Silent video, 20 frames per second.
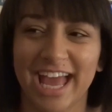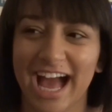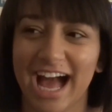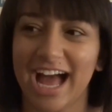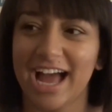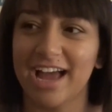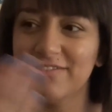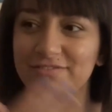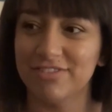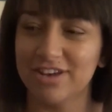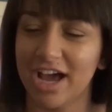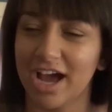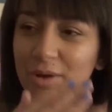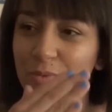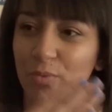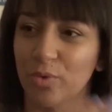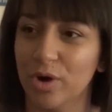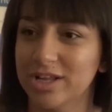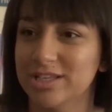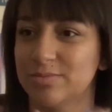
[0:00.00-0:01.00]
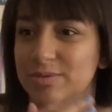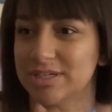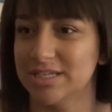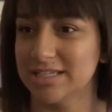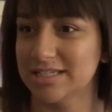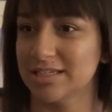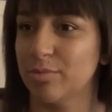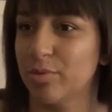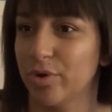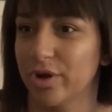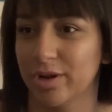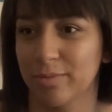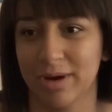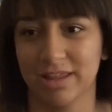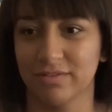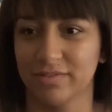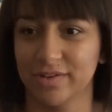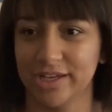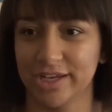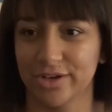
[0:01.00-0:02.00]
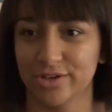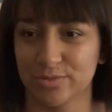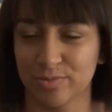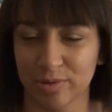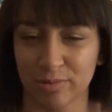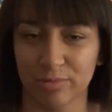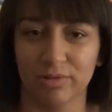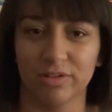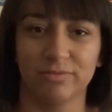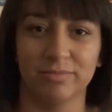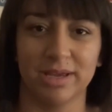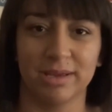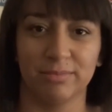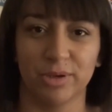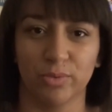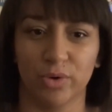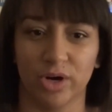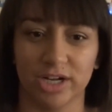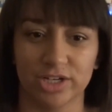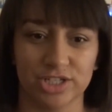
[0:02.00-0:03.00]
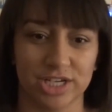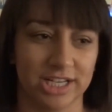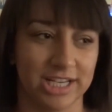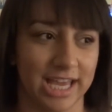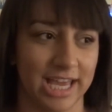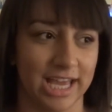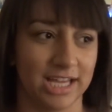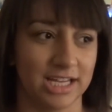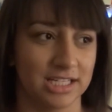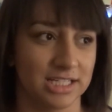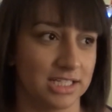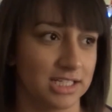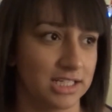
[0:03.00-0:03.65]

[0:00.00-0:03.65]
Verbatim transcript: I've not once been disappointed by the videos people have made me watch. I can't.